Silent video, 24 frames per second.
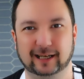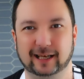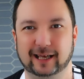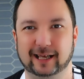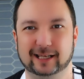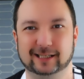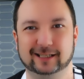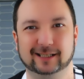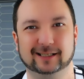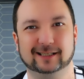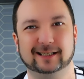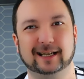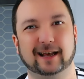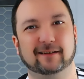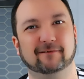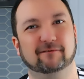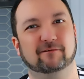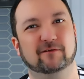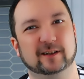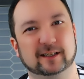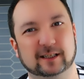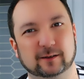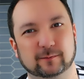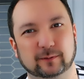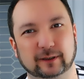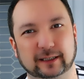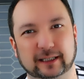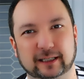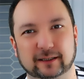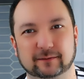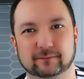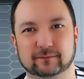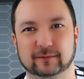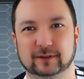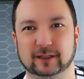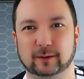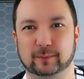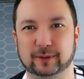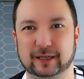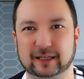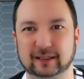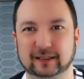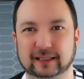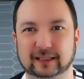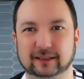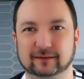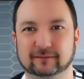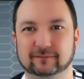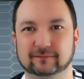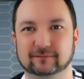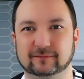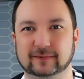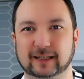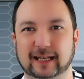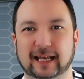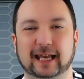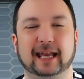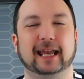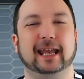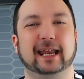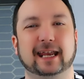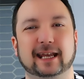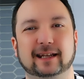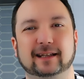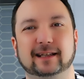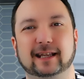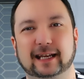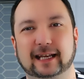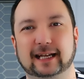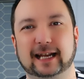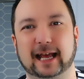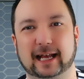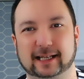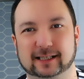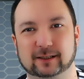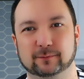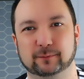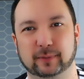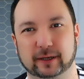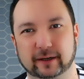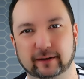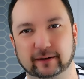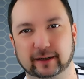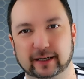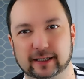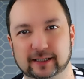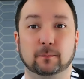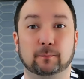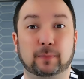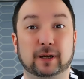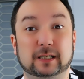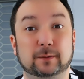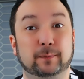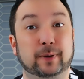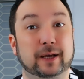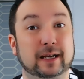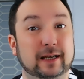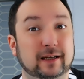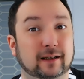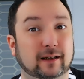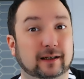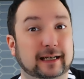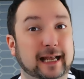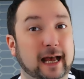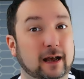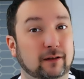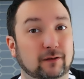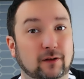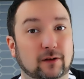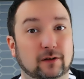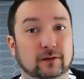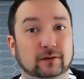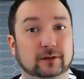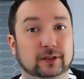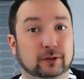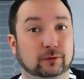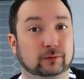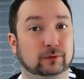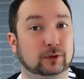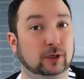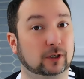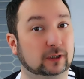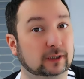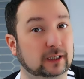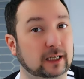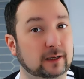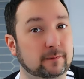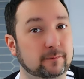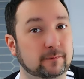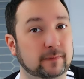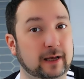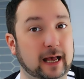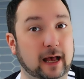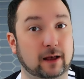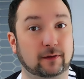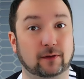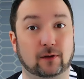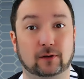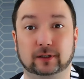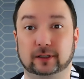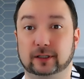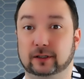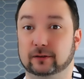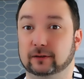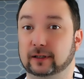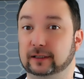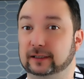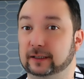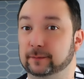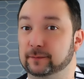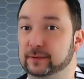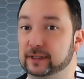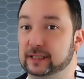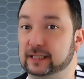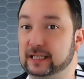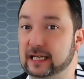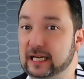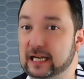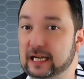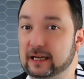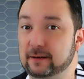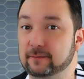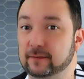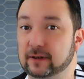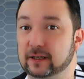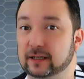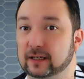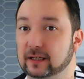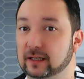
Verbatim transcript: It's just not visibly appealing and they can add some bitterness. But depending on how long you cook them, how long you let them steam,